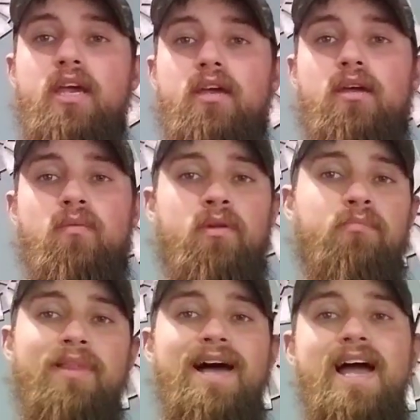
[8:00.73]
pig
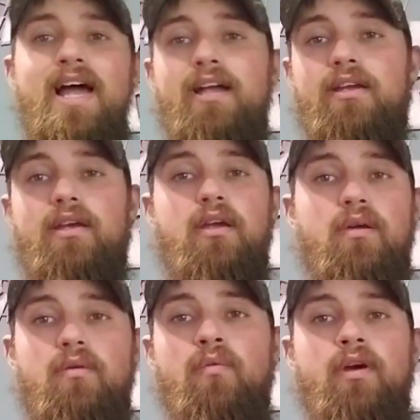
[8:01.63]
with black,
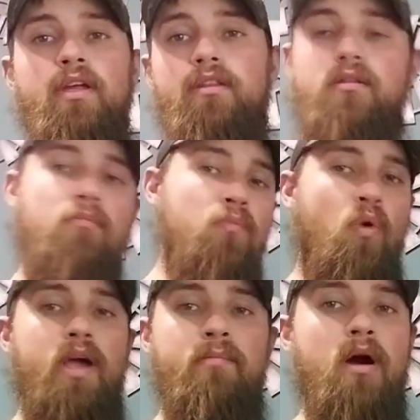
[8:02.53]
with
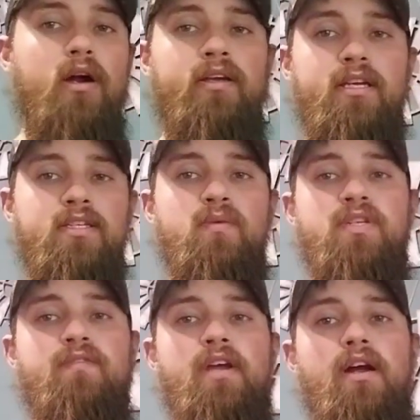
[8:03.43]
white markings,
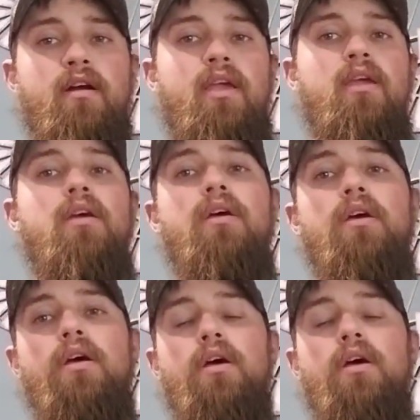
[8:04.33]
which vary.